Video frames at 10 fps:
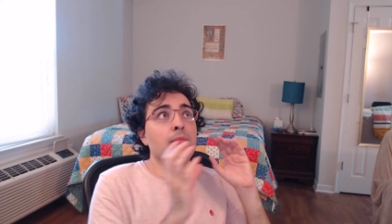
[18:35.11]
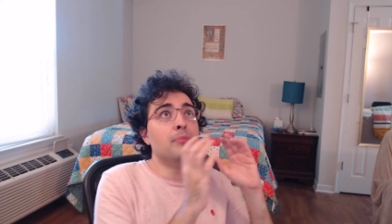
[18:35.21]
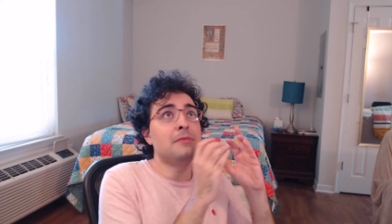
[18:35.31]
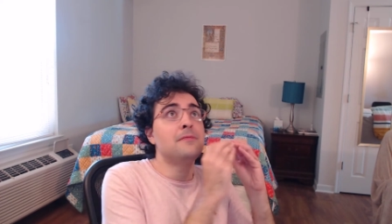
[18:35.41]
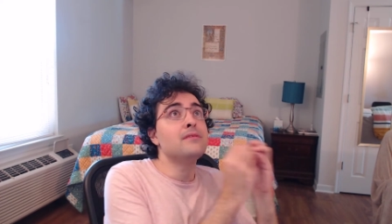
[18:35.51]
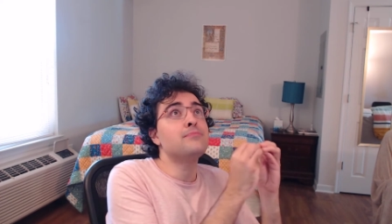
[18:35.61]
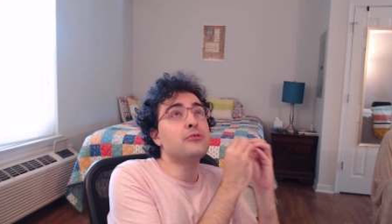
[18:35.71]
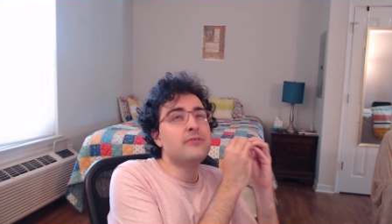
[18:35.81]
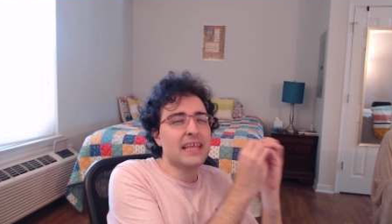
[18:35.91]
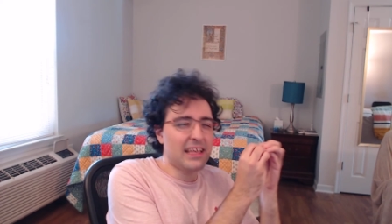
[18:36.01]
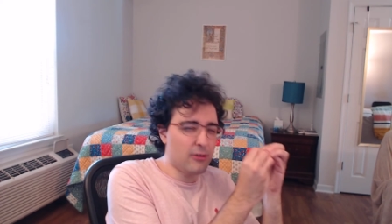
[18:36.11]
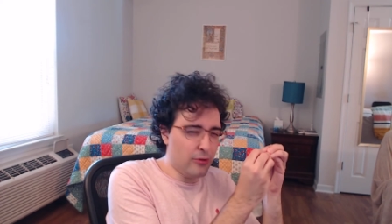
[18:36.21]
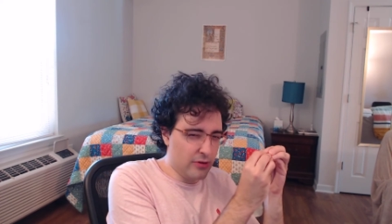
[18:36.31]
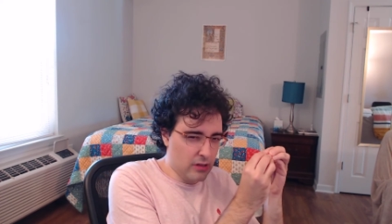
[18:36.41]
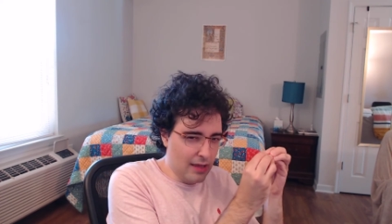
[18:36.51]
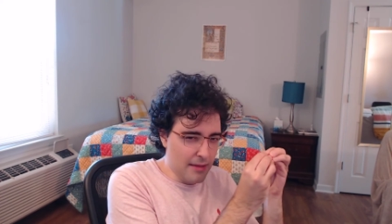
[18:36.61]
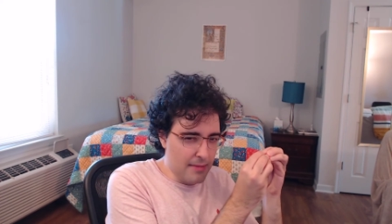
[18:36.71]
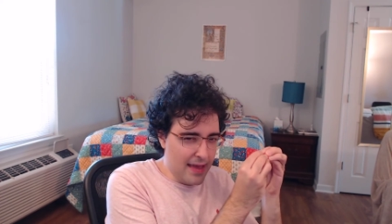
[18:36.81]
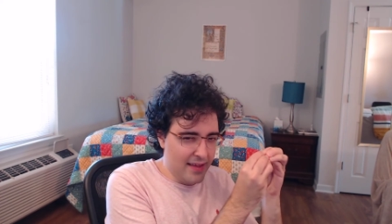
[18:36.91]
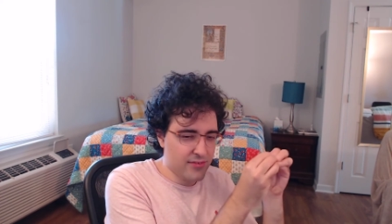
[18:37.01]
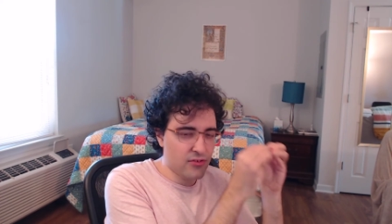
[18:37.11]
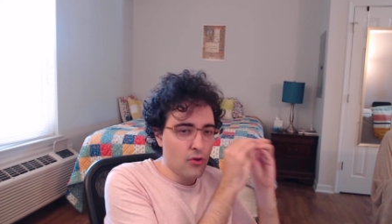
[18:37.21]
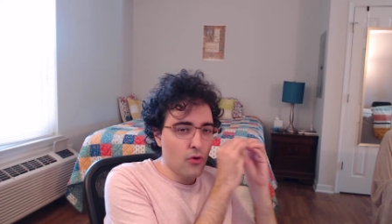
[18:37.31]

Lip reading: but this particular climax,